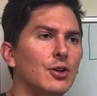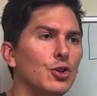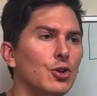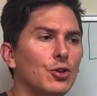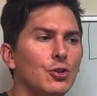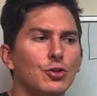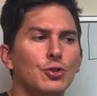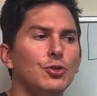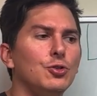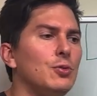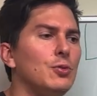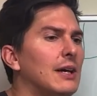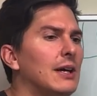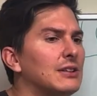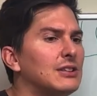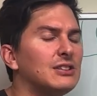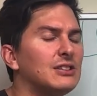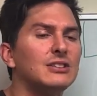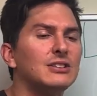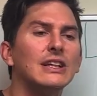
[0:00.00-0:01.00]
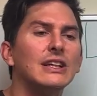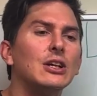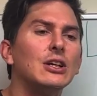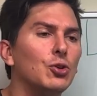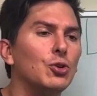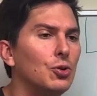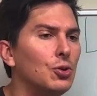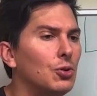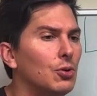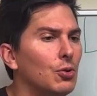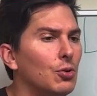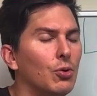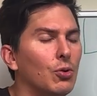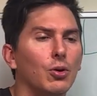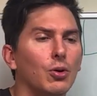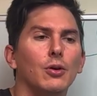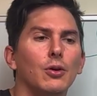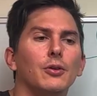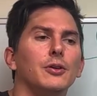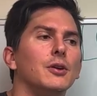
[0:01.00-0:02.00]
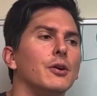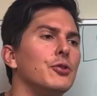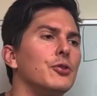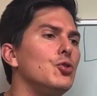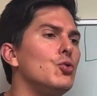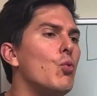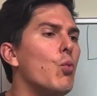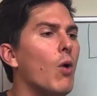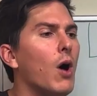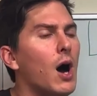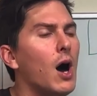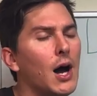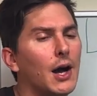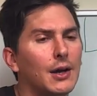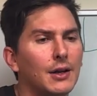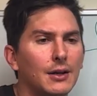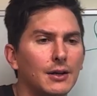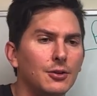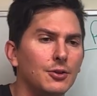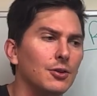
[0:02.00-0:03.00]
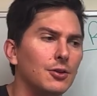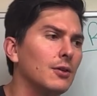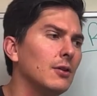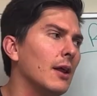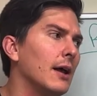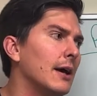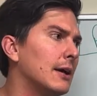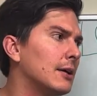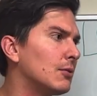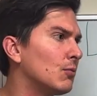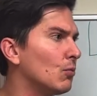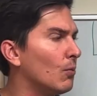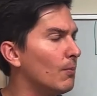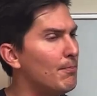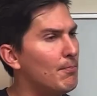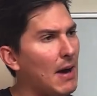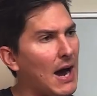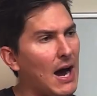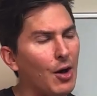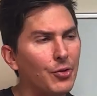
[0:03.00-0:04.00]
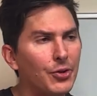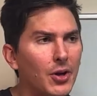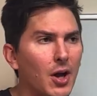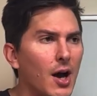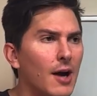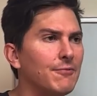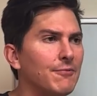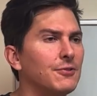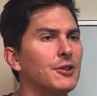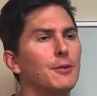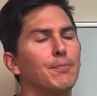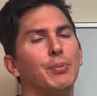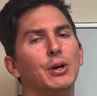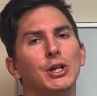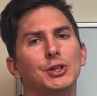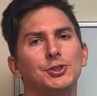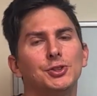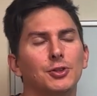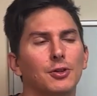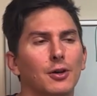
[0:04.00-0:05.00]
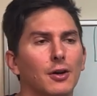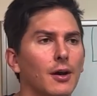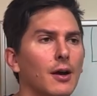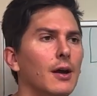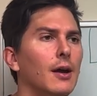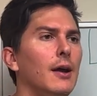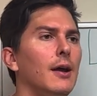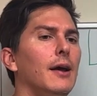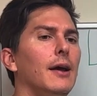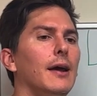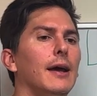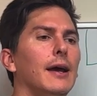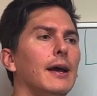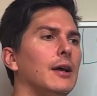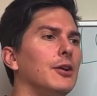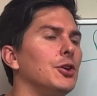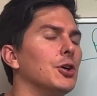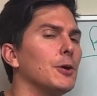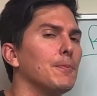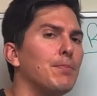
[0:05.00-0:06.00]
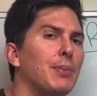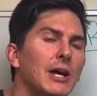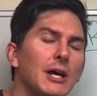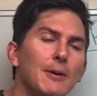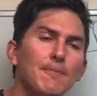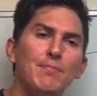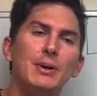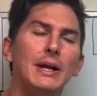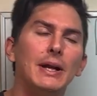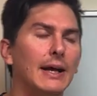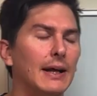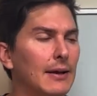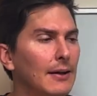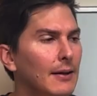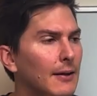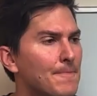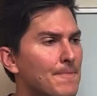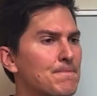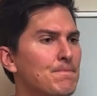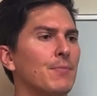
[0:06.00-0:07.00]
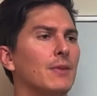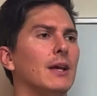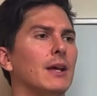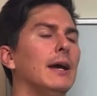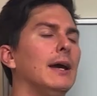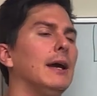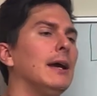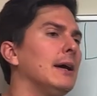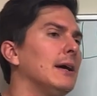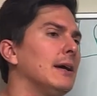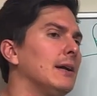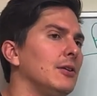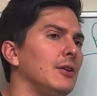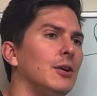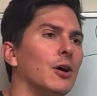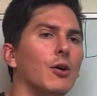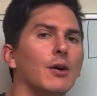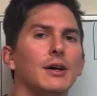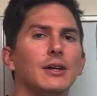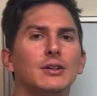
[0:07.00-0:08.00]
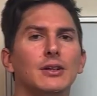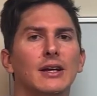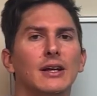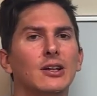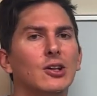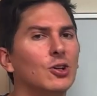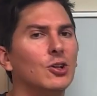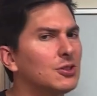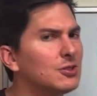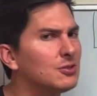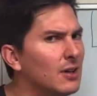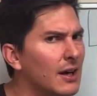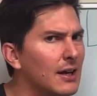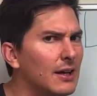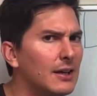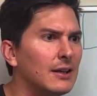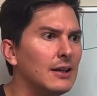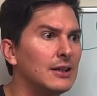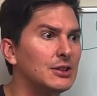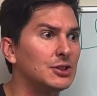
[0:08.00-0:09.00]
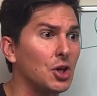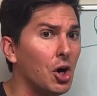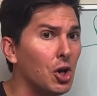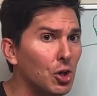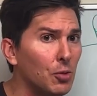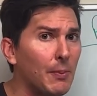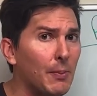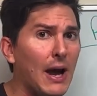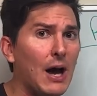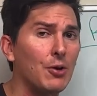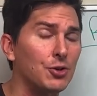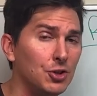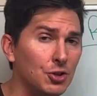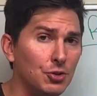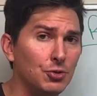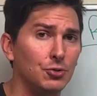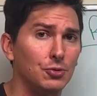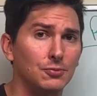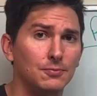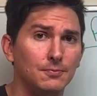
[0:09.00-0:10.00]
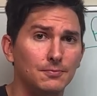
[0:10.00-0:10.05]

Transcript: you hit a single or, you know, you walk and you're like mouthing off to the pitcher and you're pimping it, and, you know, it looks like it's all about you,